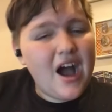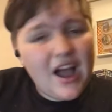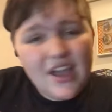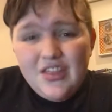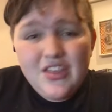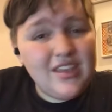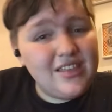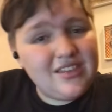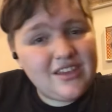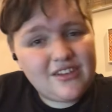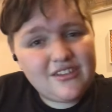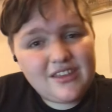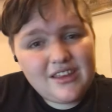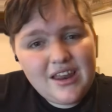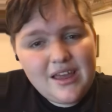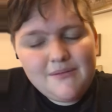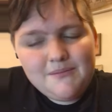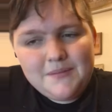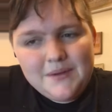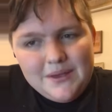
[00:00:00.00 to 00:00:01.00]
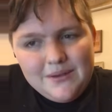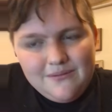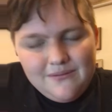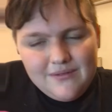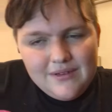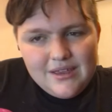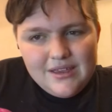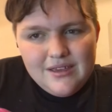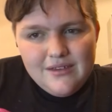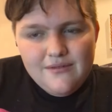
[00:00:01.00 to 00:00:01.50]
I think there's an
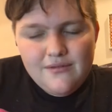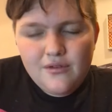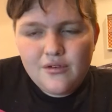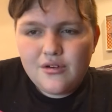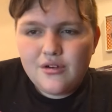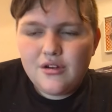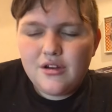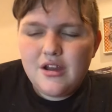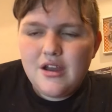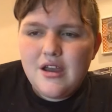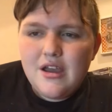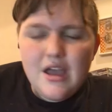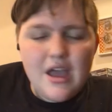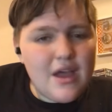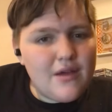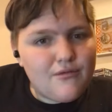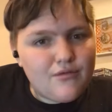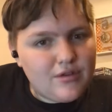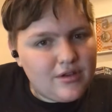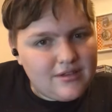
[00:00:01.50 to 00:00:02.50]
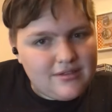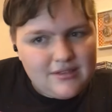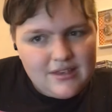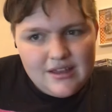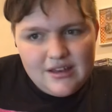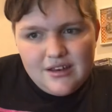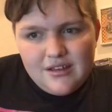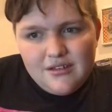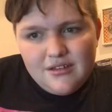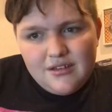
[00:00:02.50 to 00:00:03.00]
MPV for every
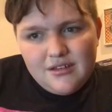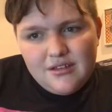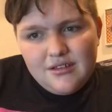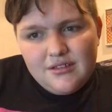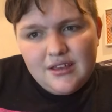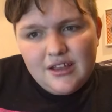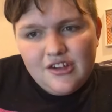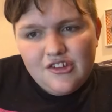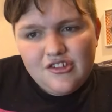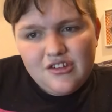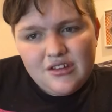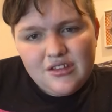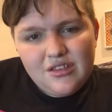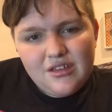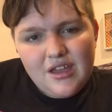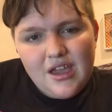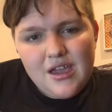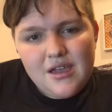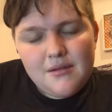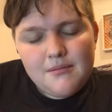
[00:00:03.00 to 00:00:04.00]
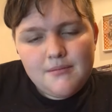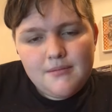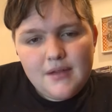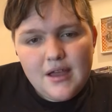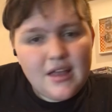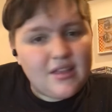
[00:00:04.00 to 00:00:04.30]
section of the game.